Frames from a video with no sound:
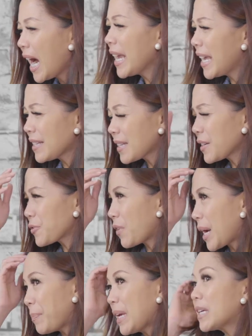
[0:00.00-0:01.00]
I guess that's
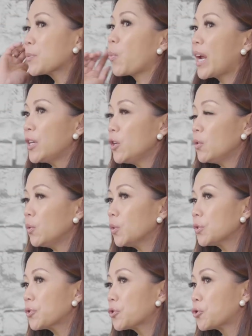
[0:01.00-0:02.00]
right because when
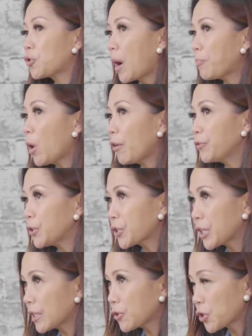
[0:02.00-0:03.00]
you drop off your
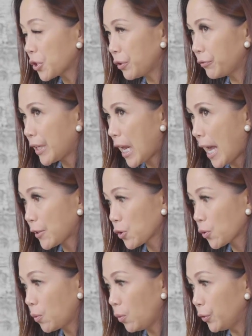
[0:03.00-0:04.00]
children at
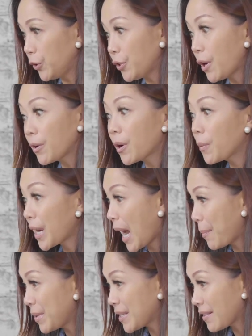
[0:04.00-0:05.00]
school, you don't know what
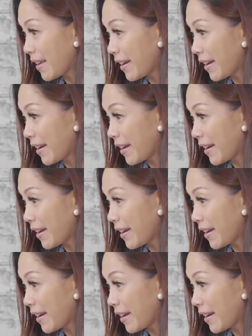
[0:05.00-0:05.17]
happens